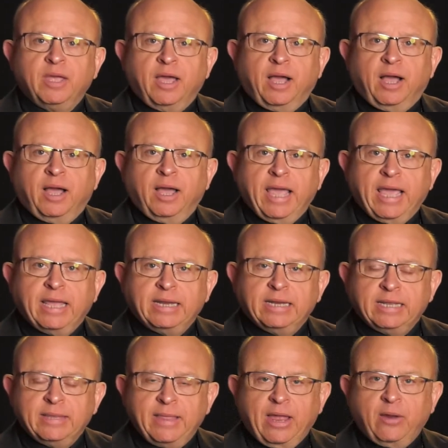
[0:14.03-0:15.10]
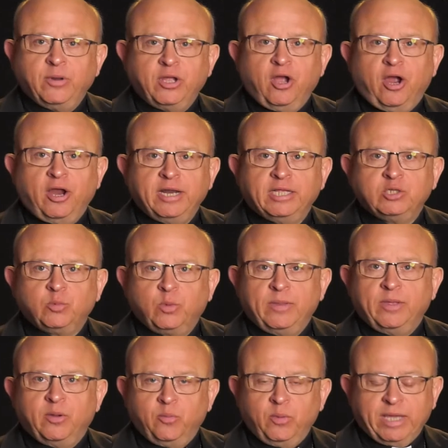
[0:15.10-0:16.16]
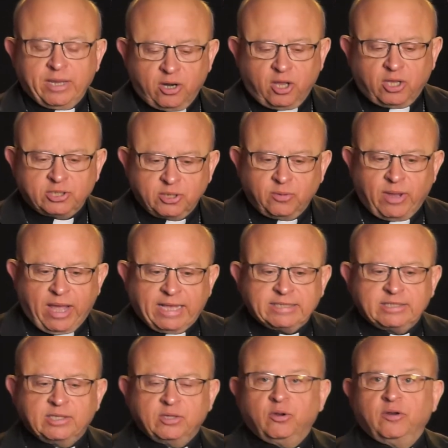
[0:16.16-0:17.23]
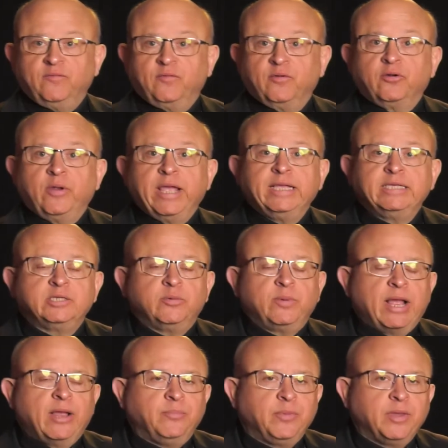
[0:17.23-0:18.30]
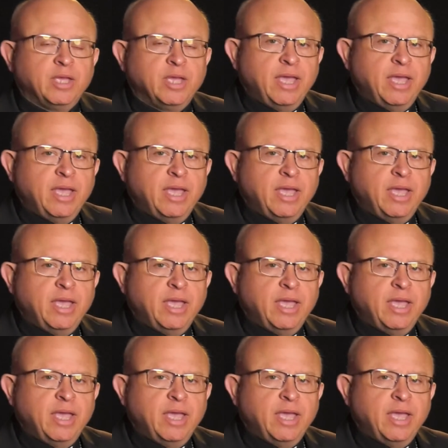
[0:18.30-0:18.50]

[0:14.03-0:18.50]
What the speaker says: and in that regard it's one that we can also ask the Lord for grace around.